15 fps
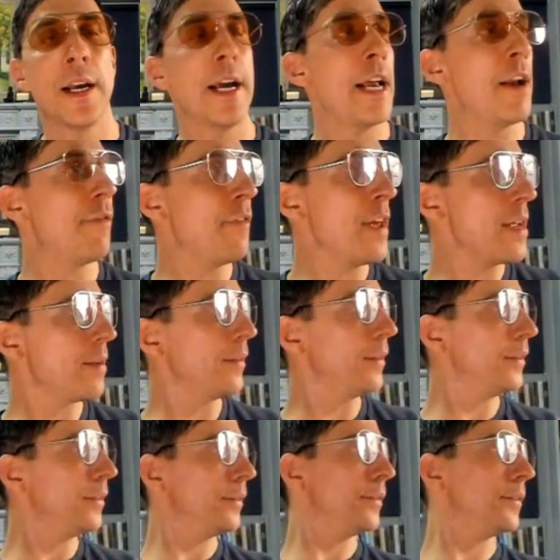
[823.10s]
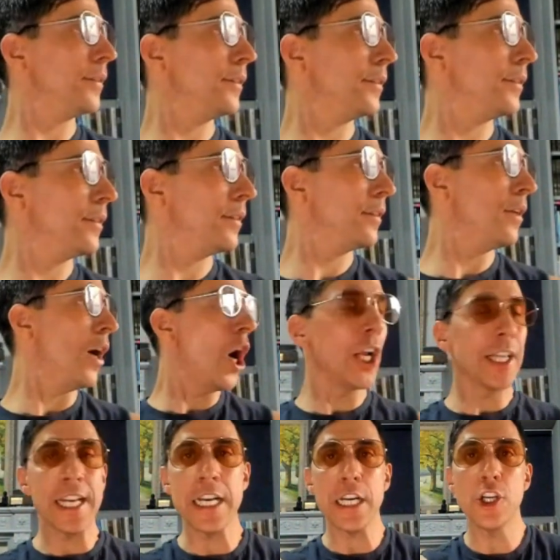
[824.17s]
And I think, like, I
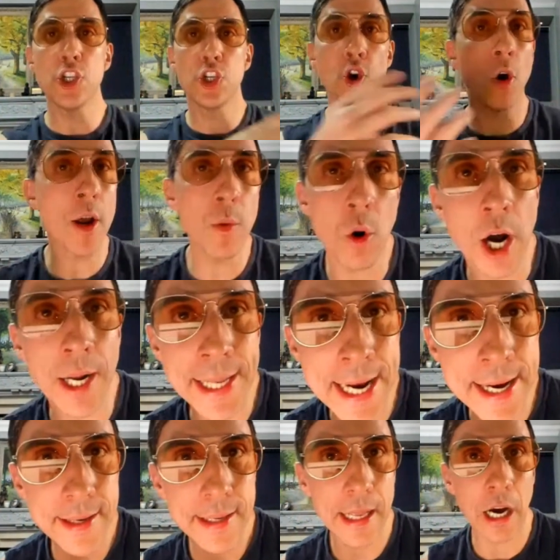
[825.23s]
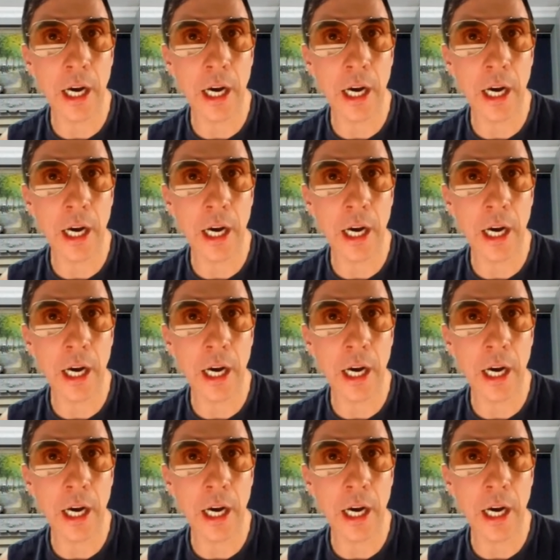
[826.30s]
didn't enjoy what I did.